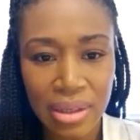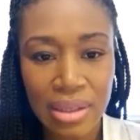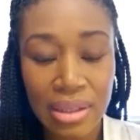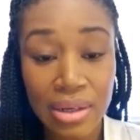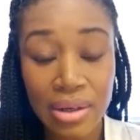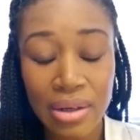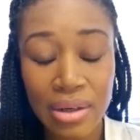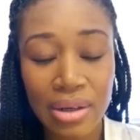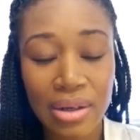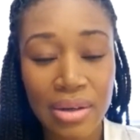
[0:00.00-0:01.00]
that are
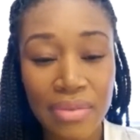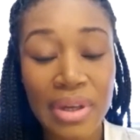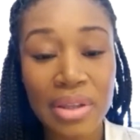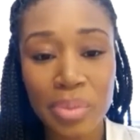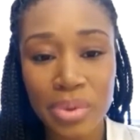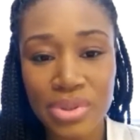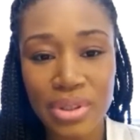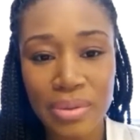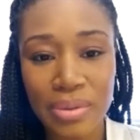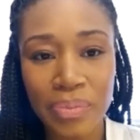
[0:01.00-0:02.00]
available to
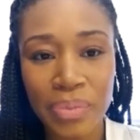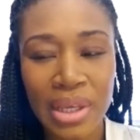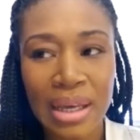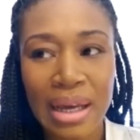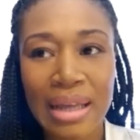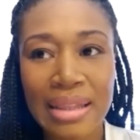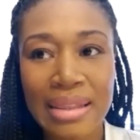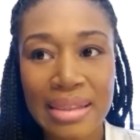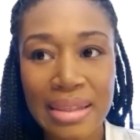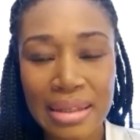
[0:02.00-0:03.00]
you. I
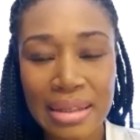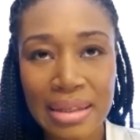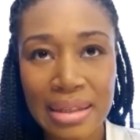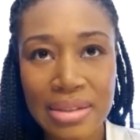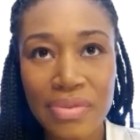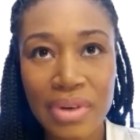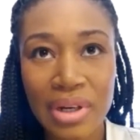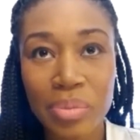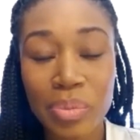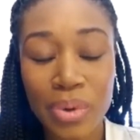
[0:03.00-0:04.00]
think it's very
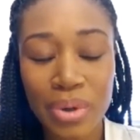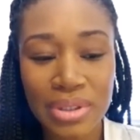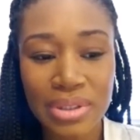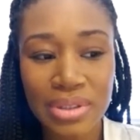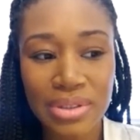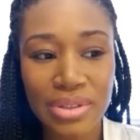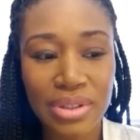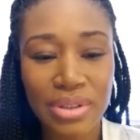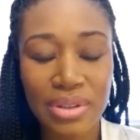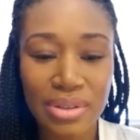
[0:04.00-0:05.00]
important
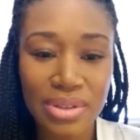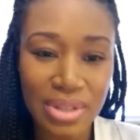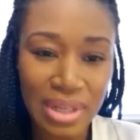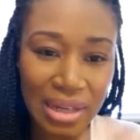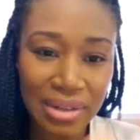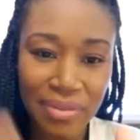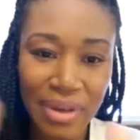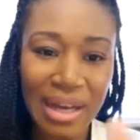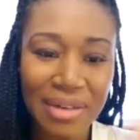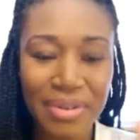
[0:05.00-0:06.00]
to kind of
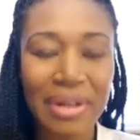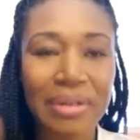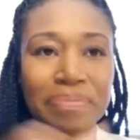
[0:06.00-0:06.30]
have a